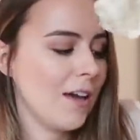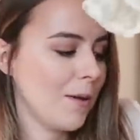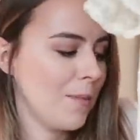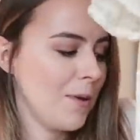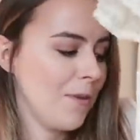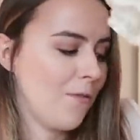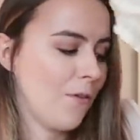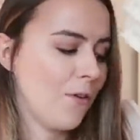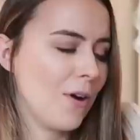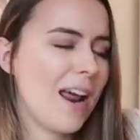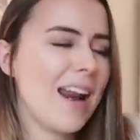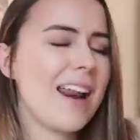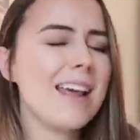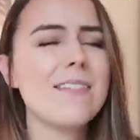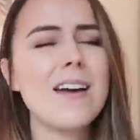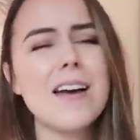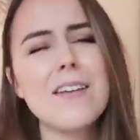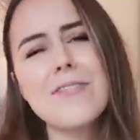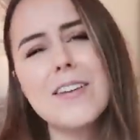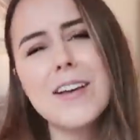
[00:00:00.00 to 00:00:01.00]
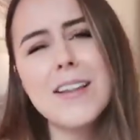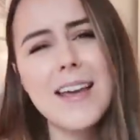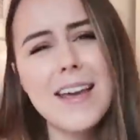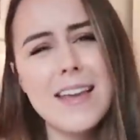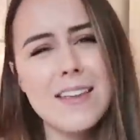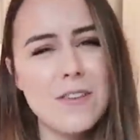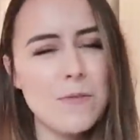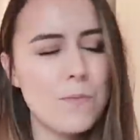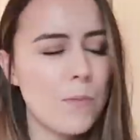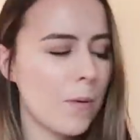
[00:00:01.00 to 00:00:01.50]
coming forward. And I feel
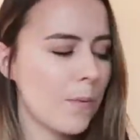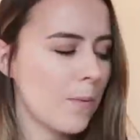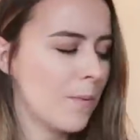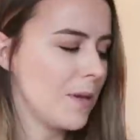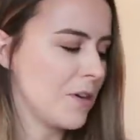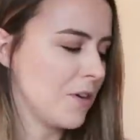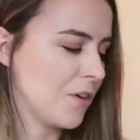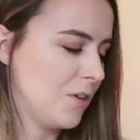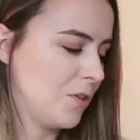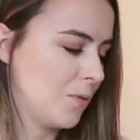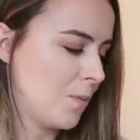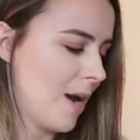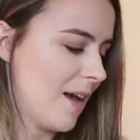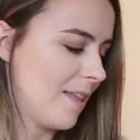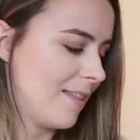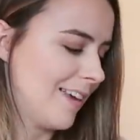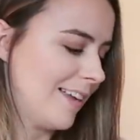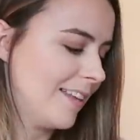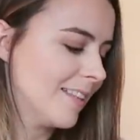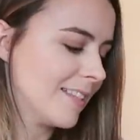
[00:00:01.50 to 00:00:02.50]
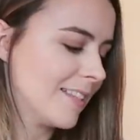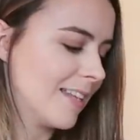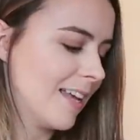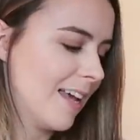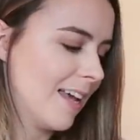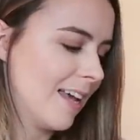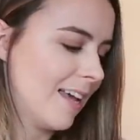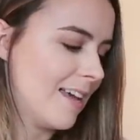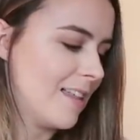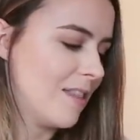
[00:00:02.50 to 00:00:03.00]
like you probably could wear this
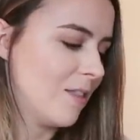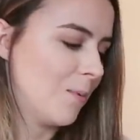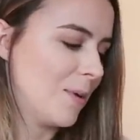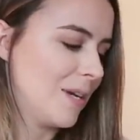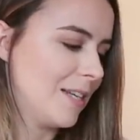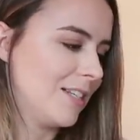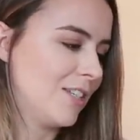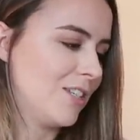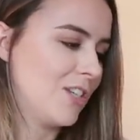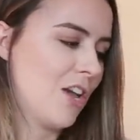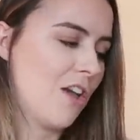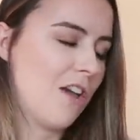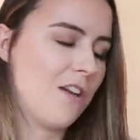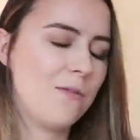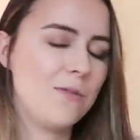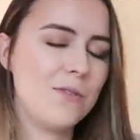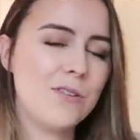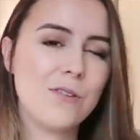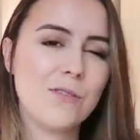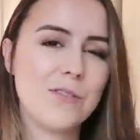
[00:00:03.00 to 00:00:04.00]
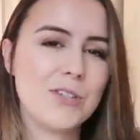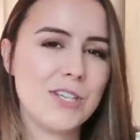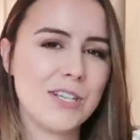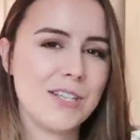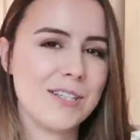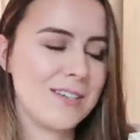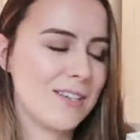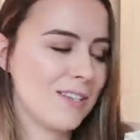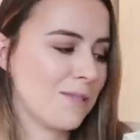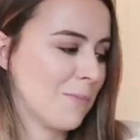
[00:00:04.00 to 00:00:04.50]
in the winter too, not
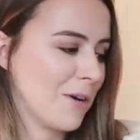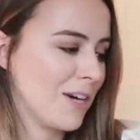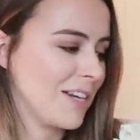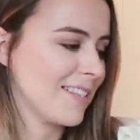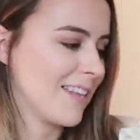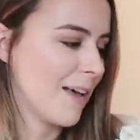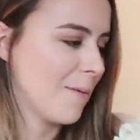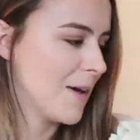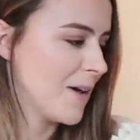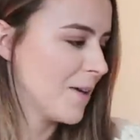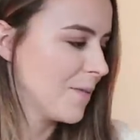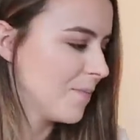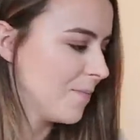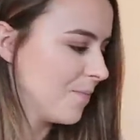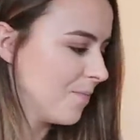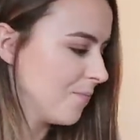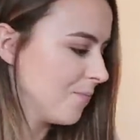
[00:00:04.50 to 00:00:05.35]
just spring summer.